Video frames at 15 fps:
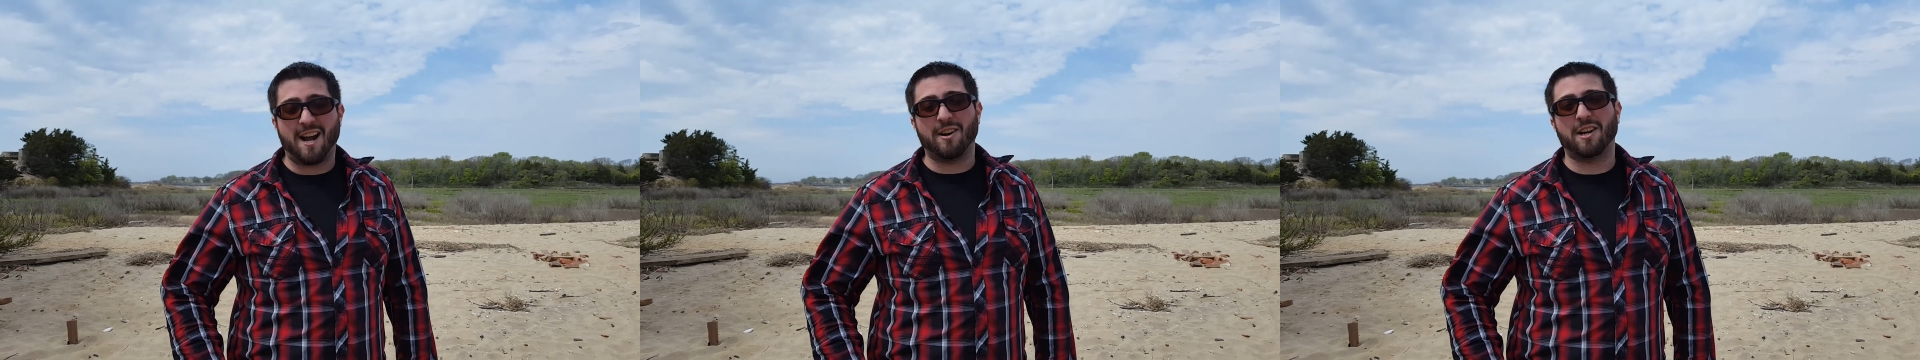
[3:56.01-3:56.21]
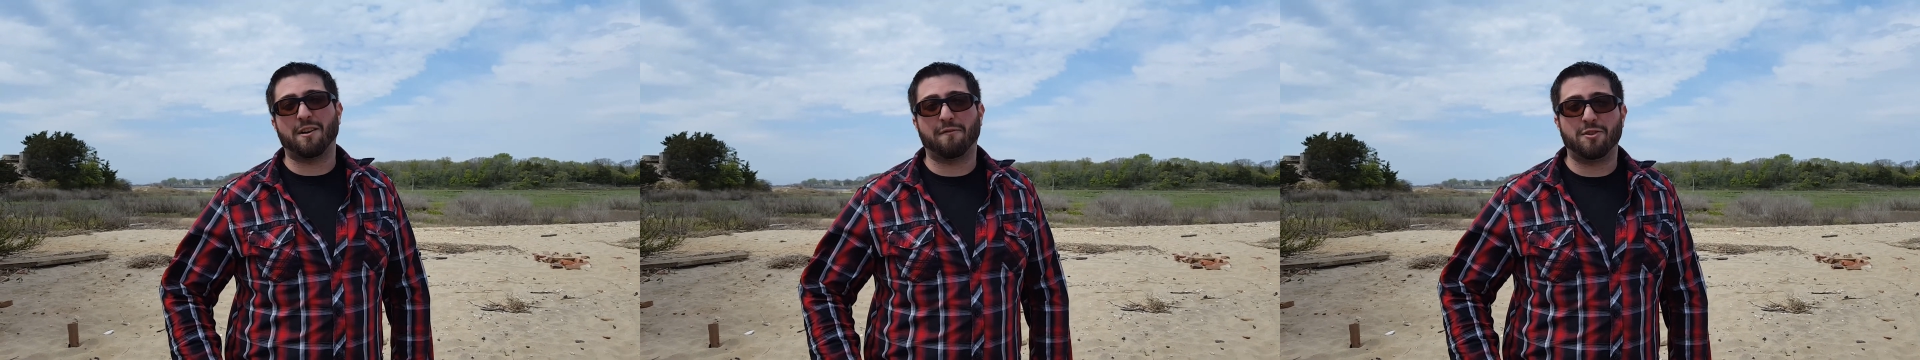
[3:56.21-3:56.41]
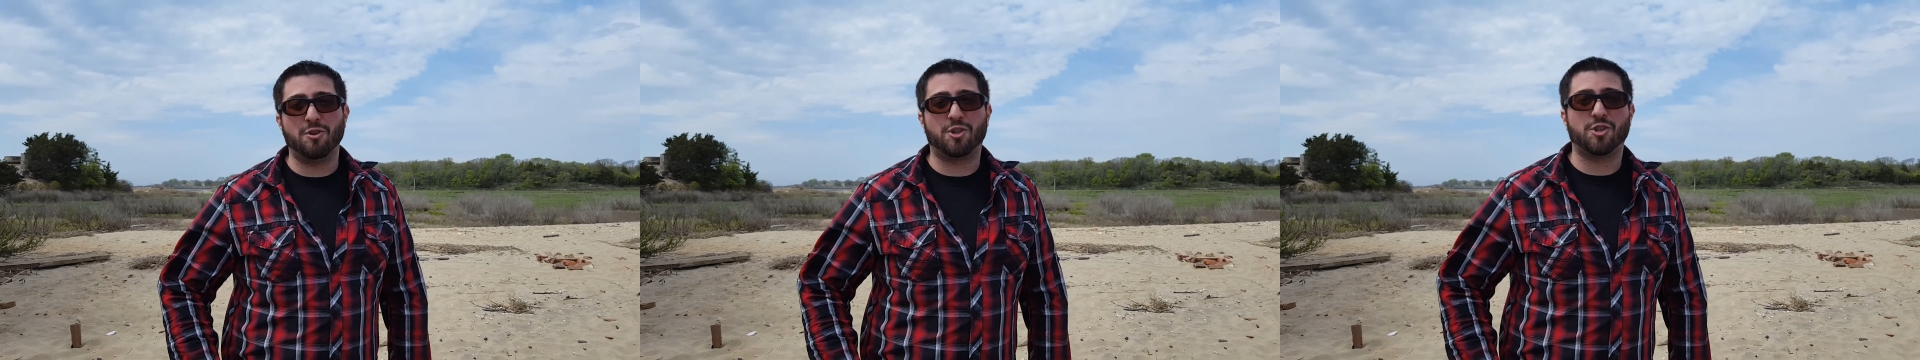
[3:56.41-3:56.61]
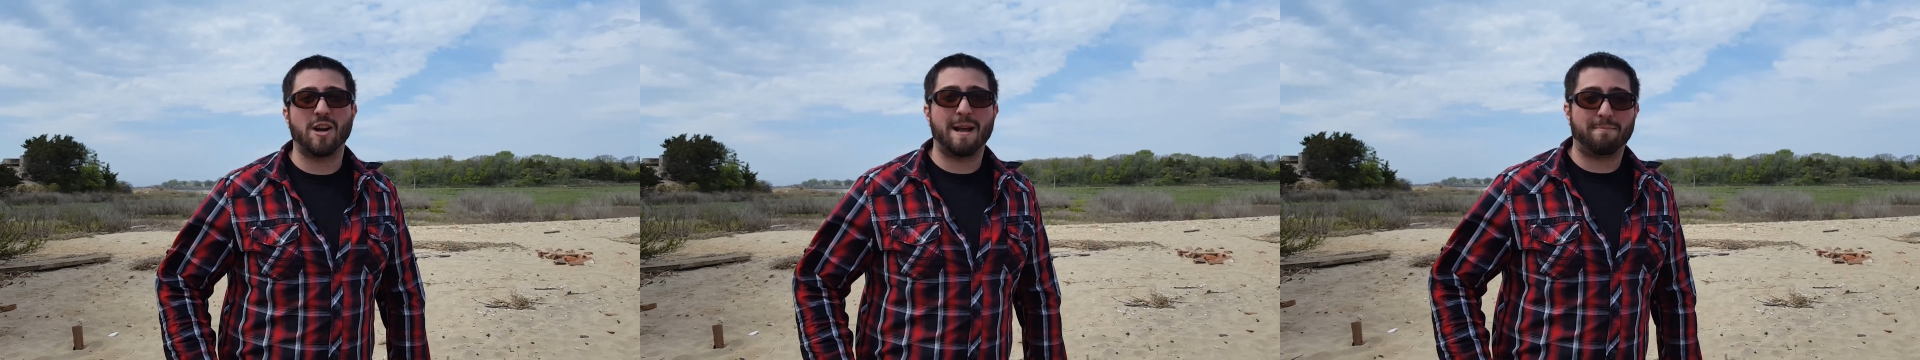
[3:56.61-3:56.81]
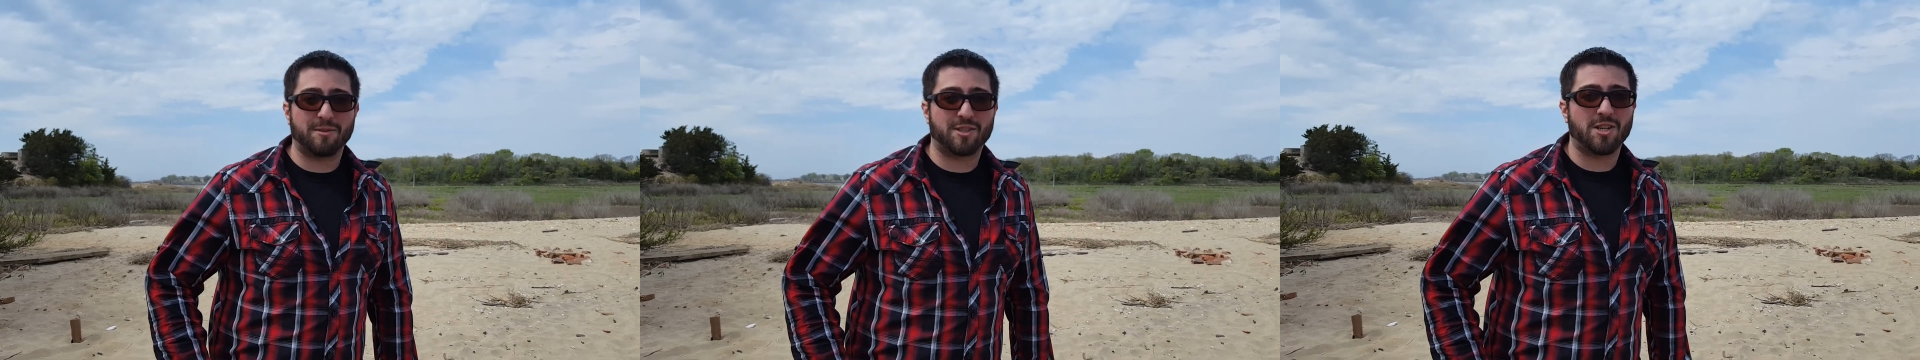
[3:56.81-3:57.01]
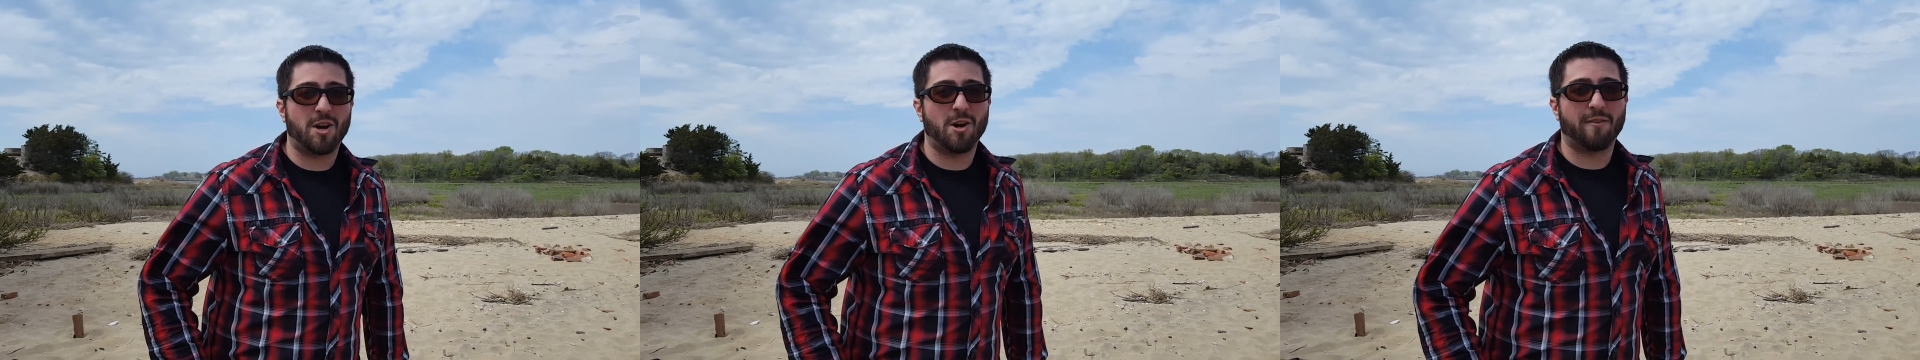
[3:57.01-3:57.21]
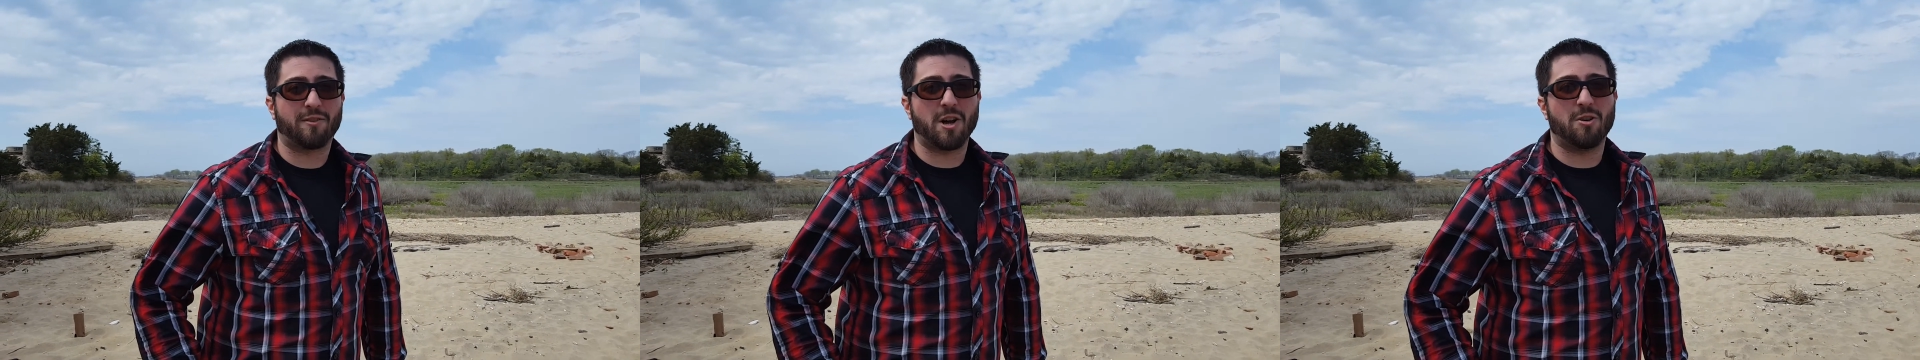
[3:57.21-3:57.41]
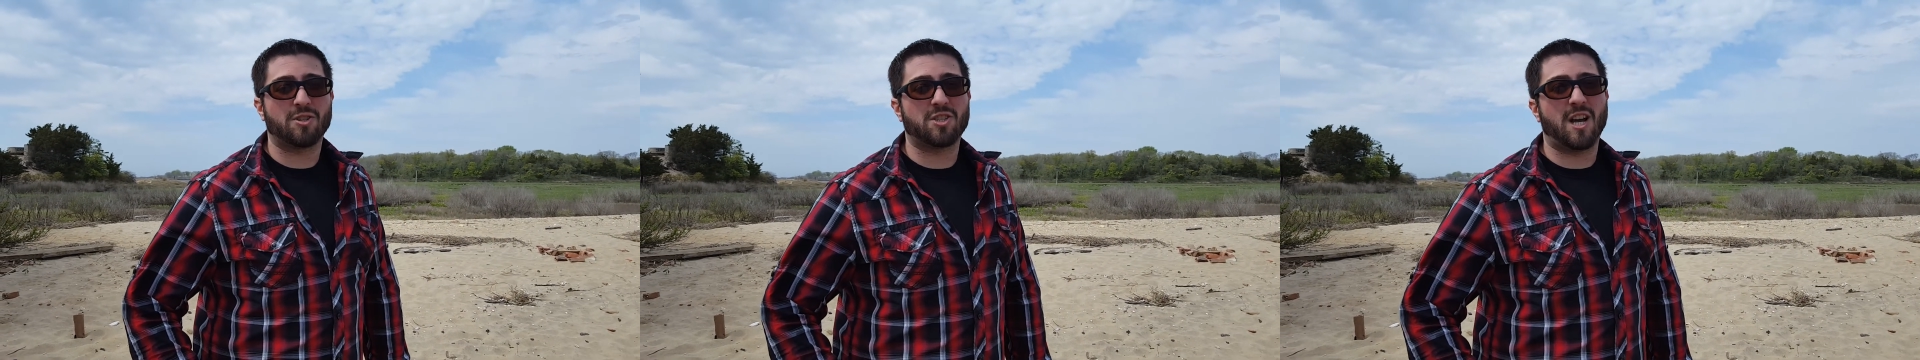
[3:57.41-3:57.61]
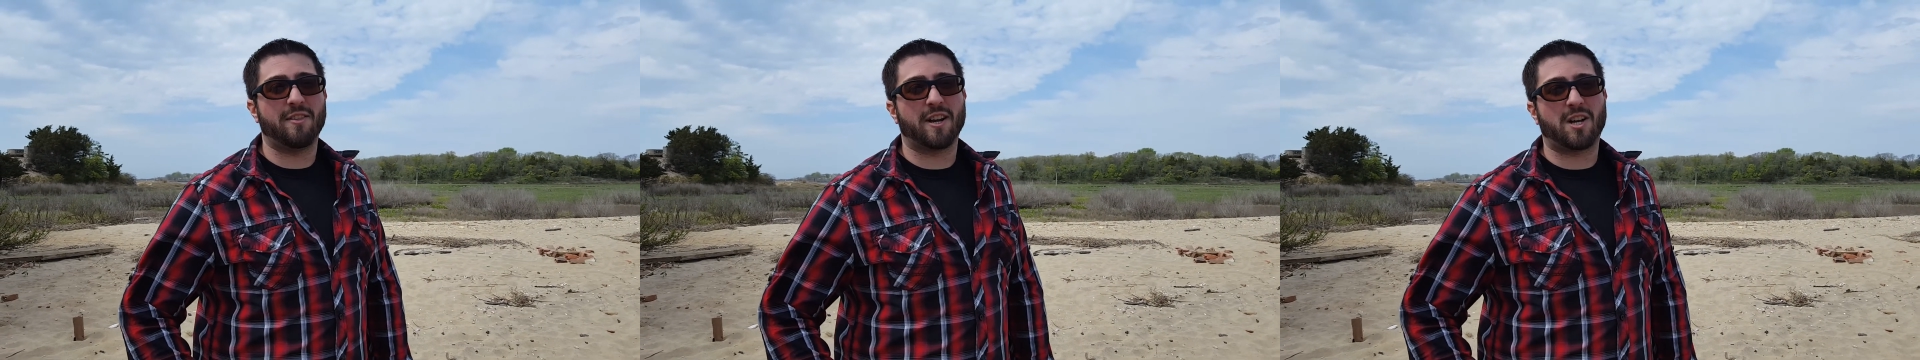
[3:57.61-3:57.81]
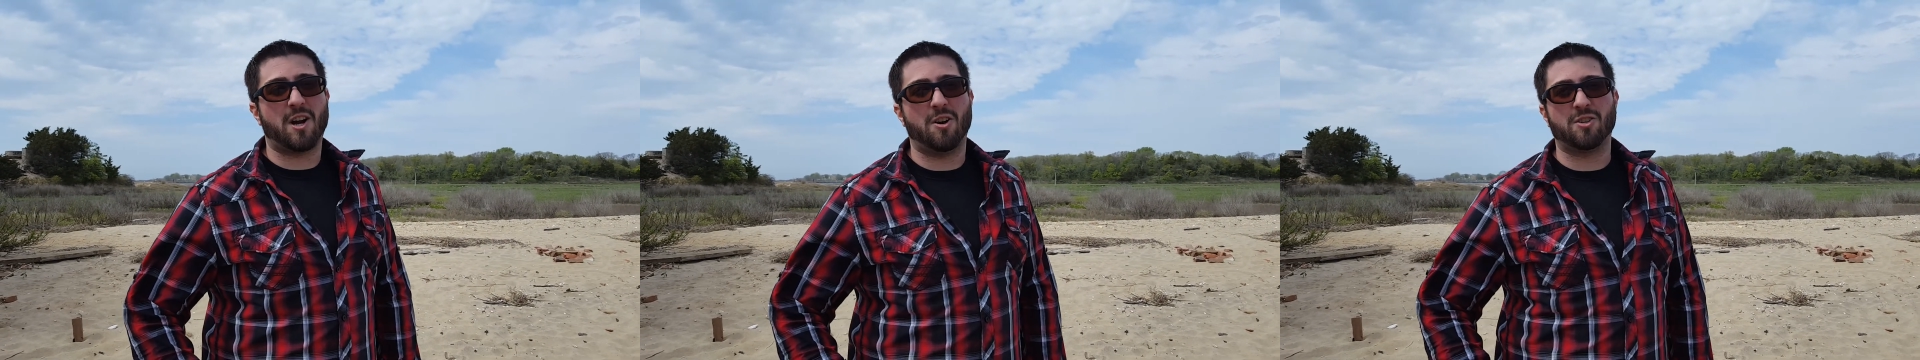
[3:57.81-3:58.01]
out in a future episode of Ghosts
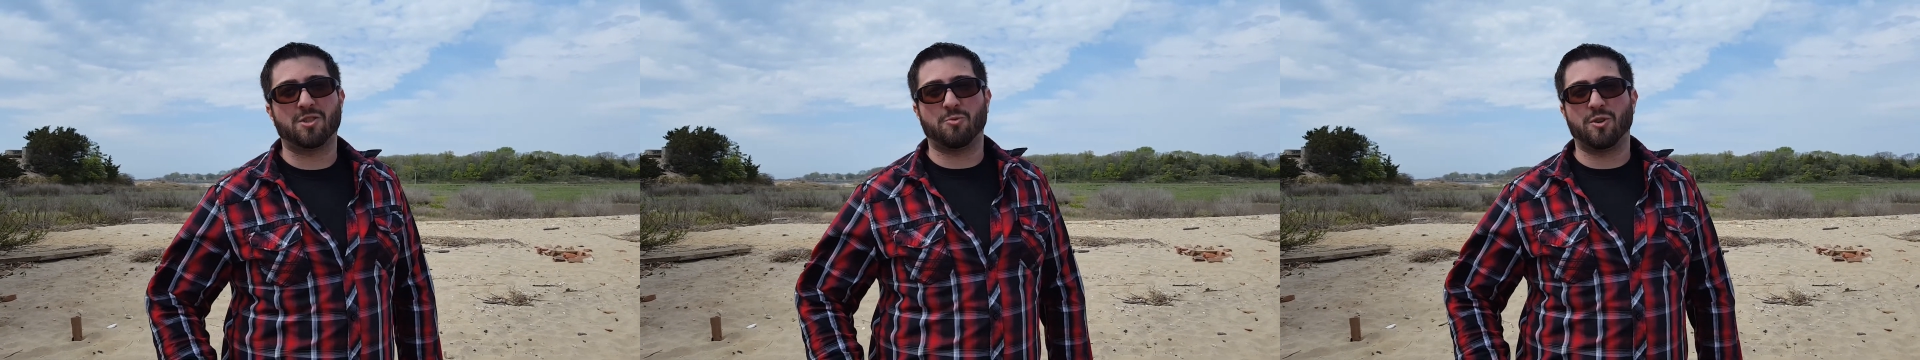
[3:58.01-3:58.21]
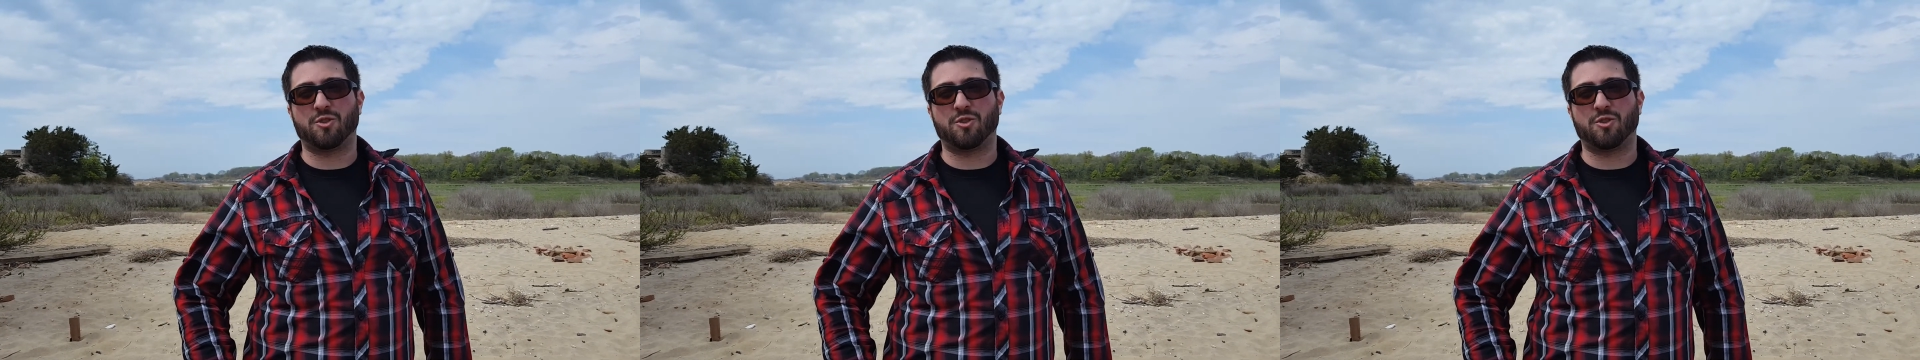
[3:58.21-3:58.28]
on the Coast.